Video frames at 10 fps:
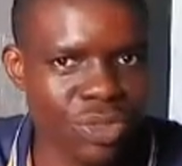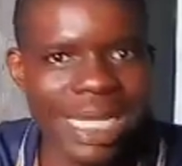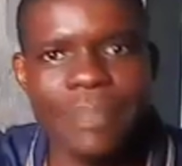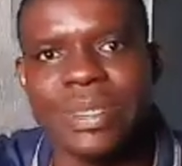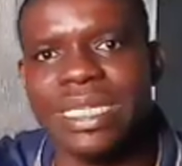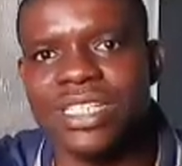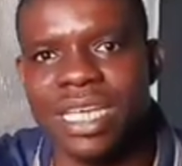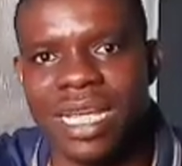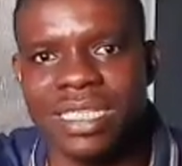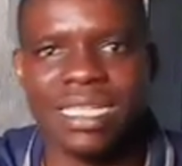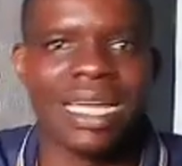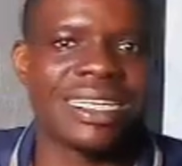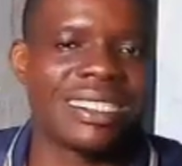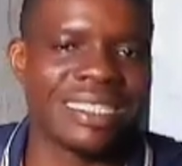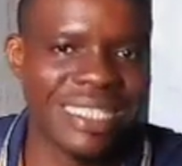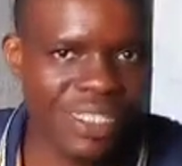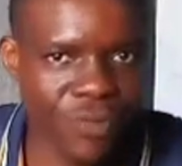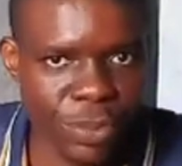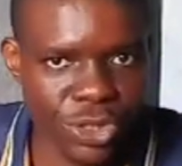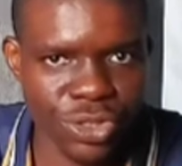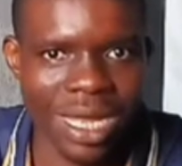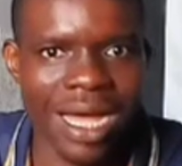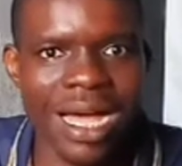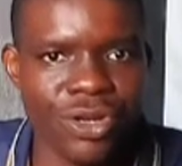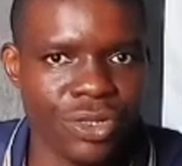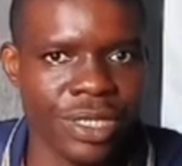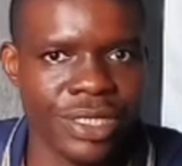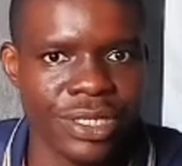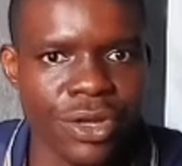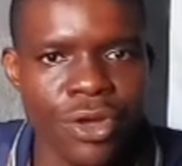to 90% chance that this information are accurate.